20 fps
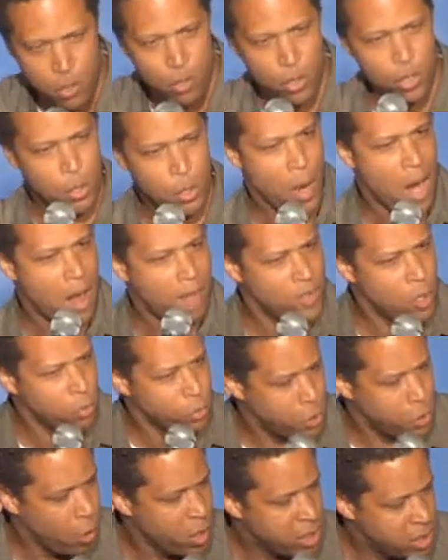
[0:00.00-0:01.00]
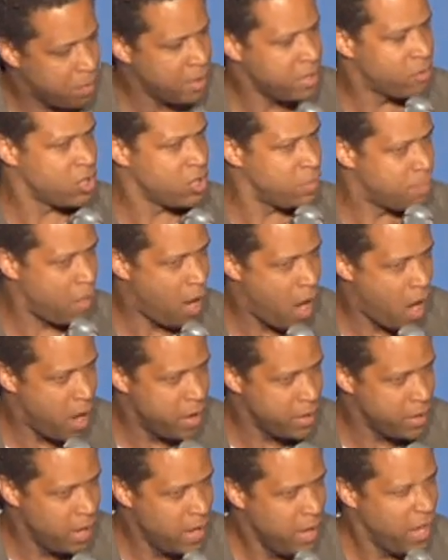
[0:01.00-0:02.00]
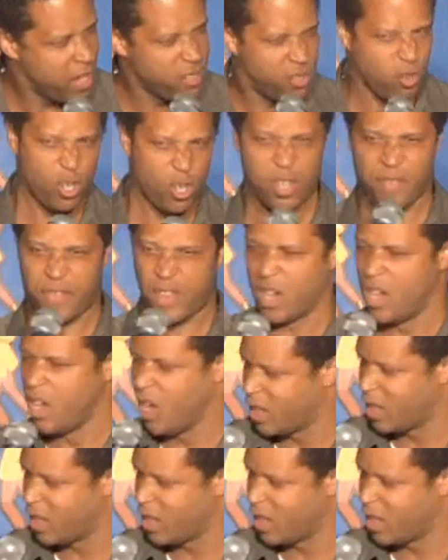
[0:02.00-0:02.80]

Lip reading: you have no choice but to respond in sort of a